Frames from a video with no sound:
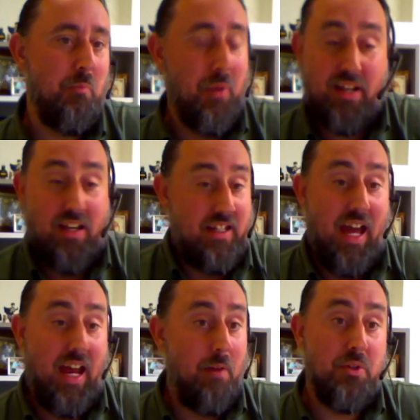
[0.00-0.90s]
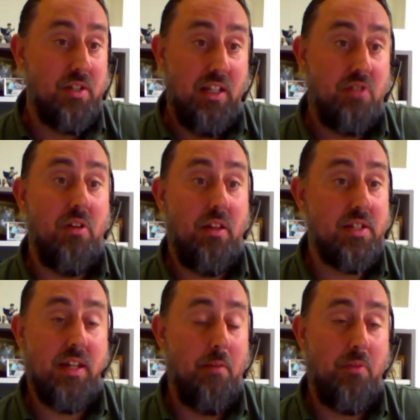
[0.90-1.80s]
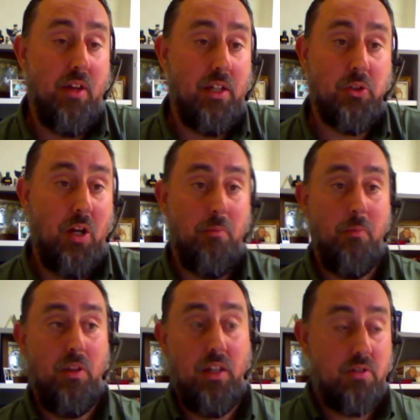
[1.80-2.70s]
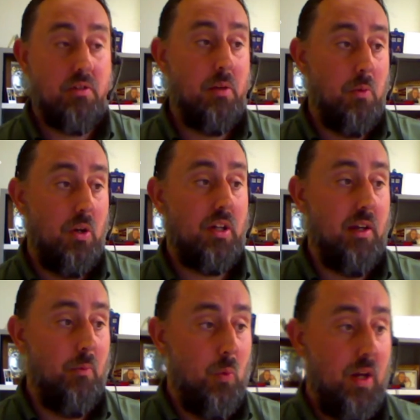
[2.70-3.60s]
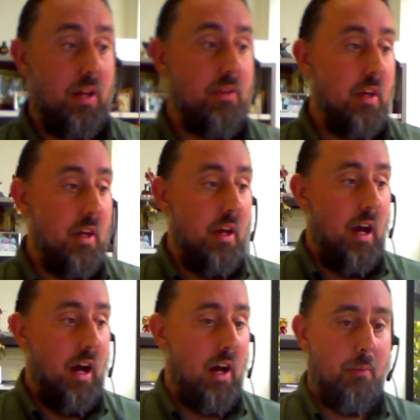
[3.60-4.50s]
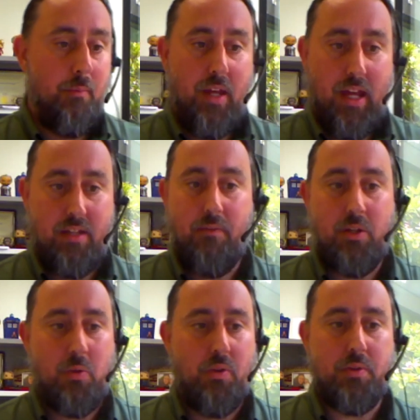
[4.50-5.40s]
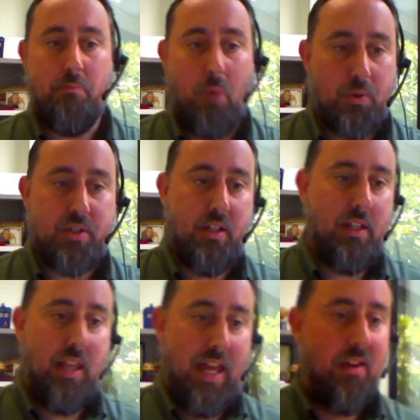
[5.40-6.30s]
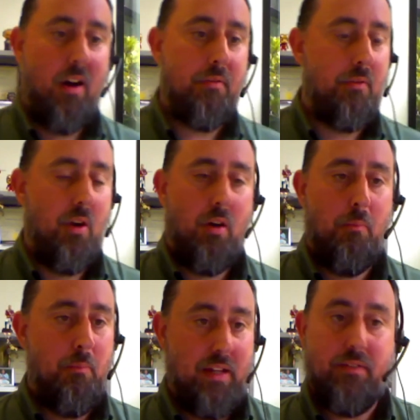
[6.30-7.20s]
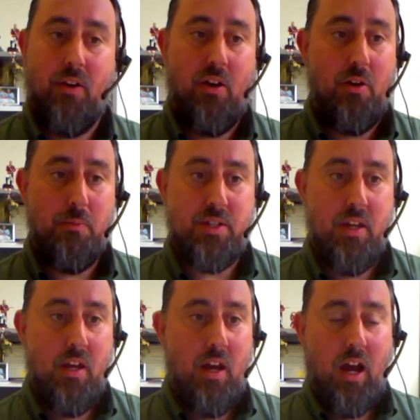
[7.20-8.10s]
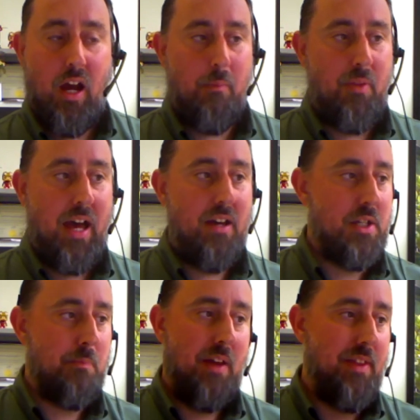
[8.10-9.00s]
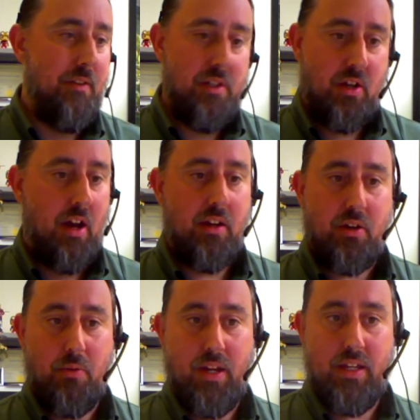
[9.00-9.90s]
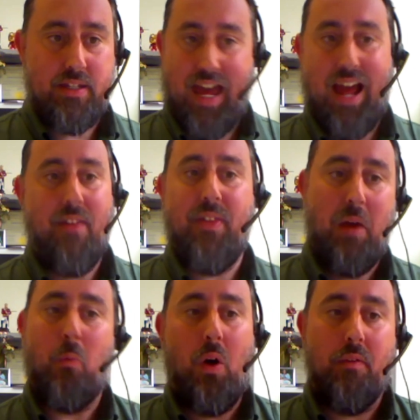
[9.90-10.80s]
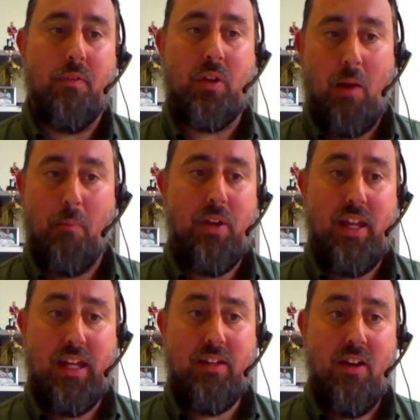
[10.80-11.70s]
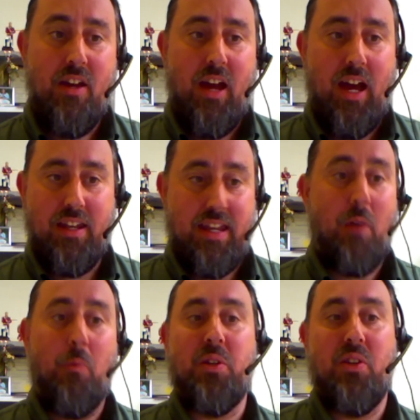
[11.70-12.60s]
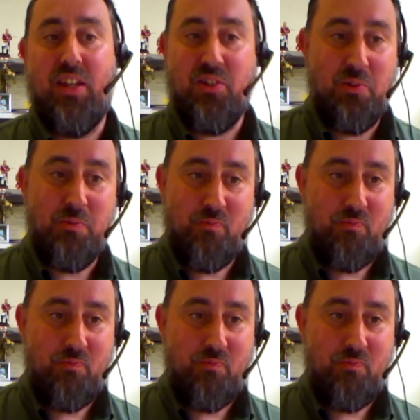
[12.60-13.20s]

but yeah, it was literally the same thing. So I'm literally working with individuals mostly laid off from big firms that had spent their entire careers at that one company. And now what do they do?